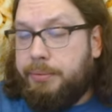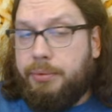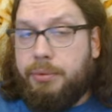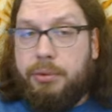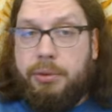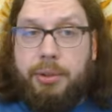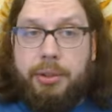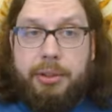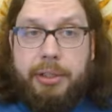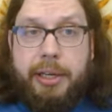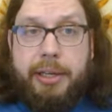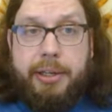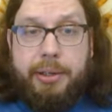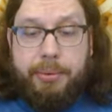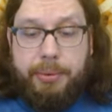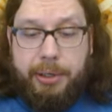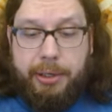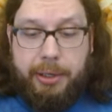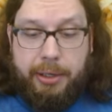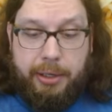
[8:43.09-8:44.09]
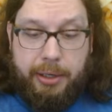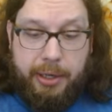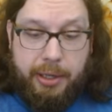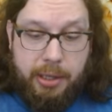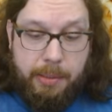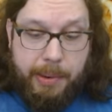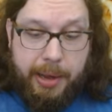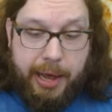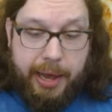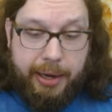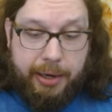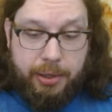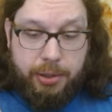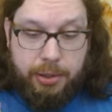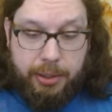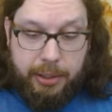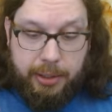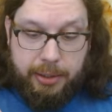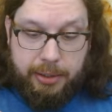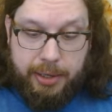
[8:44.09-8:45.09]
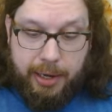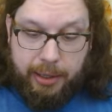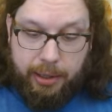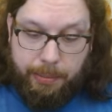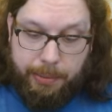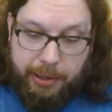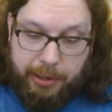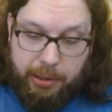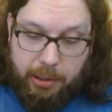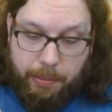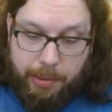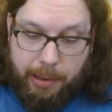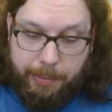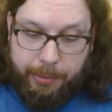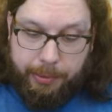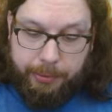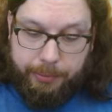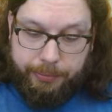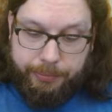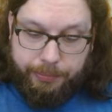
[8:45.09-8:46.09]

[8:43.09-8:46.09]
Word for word: So the second ingredient in the package is jalapeno pepper.